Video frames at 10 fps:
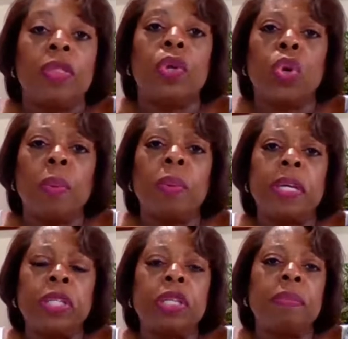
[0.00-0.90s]
The
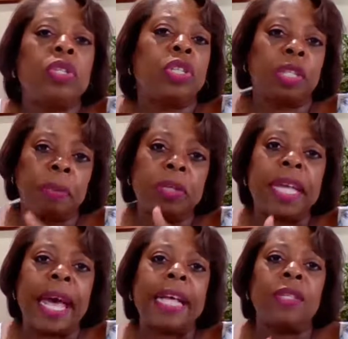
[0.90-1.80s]
Corporation Commission is supposed
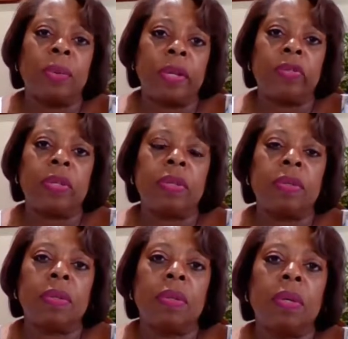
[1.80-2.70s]
to ask
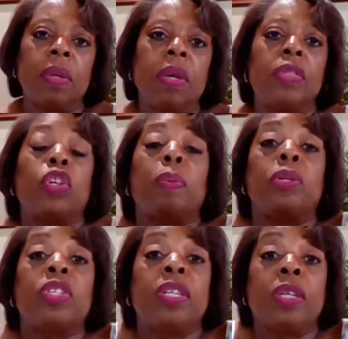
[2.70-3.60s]
questions. They're
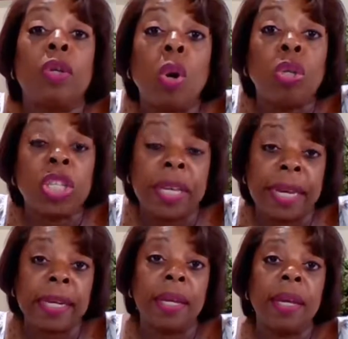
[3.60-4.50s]
supposed to
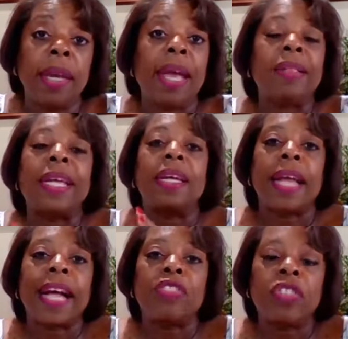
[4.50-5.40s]
negotiate, and they could
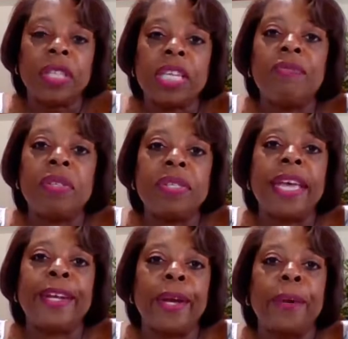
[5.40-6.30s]
actually even
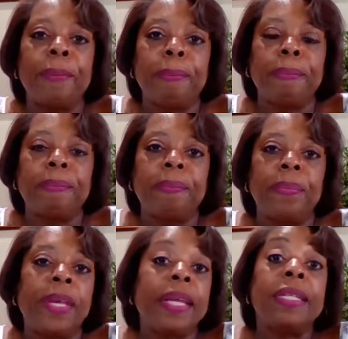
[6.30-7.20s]
say no.
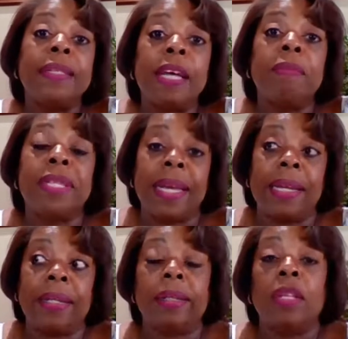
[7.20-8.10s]
And in some
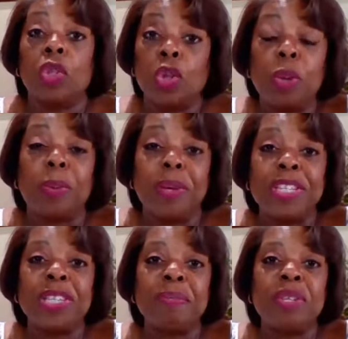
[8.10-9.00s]
states, the
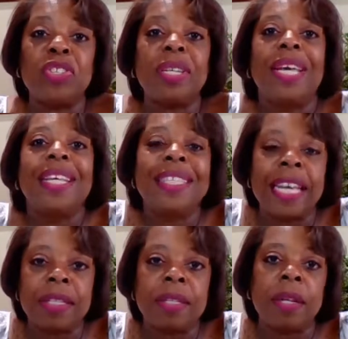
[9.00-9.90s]
Corporation Commission
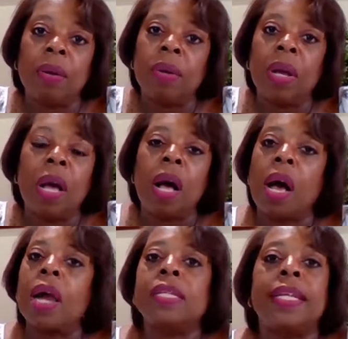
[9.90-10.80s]
says no.
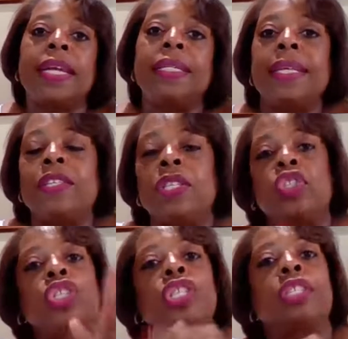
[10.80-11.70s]
Our state says,
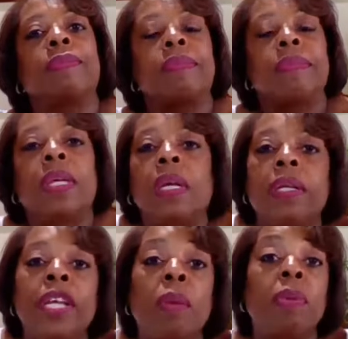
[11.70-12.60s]
sure,
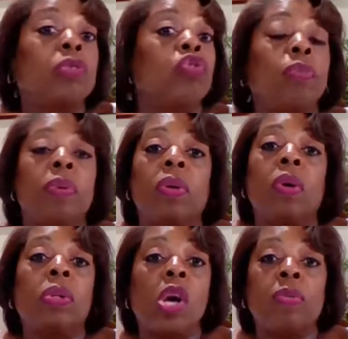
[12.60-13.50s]
double, triple
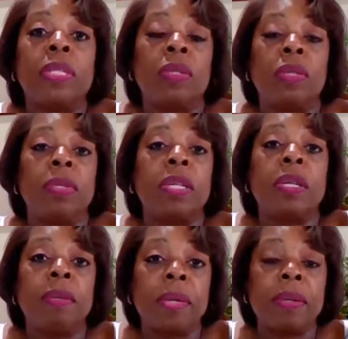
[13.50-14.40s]
Oklahomans'
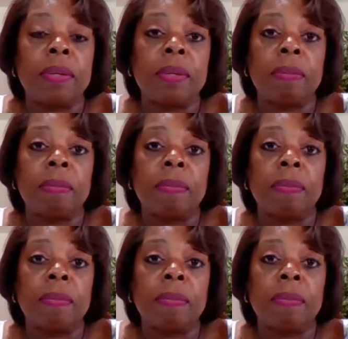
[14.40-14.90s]
utility bills.